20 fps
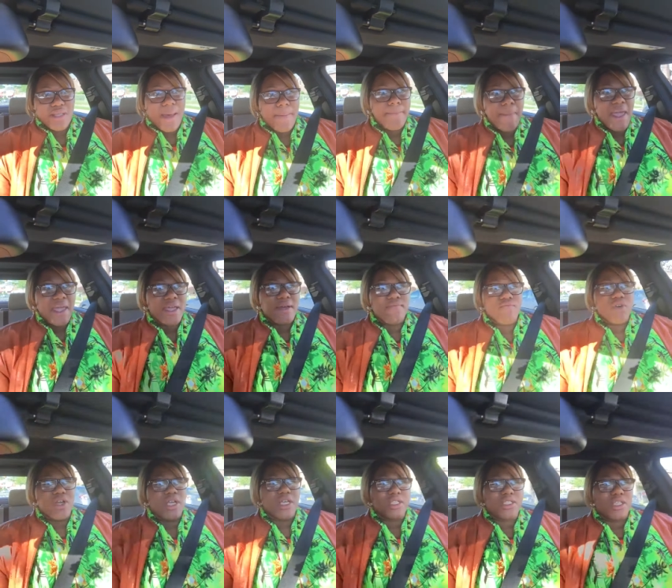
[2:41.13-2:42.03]
I'm
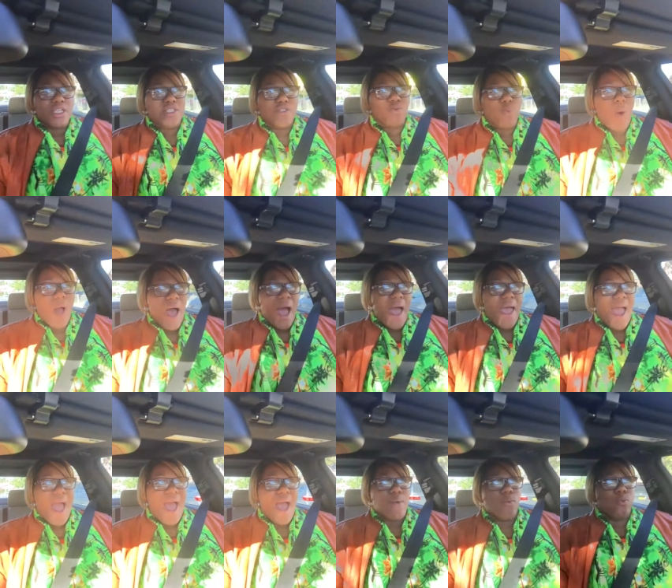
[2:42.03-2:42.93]
making reasons
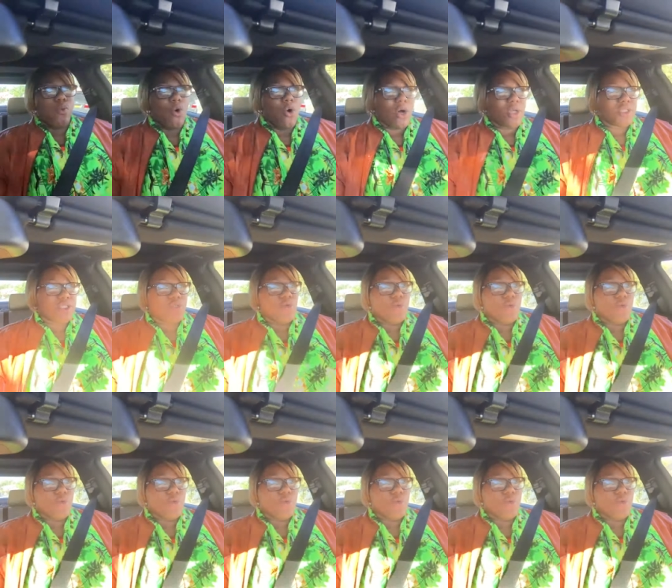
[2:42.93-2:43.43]
why I want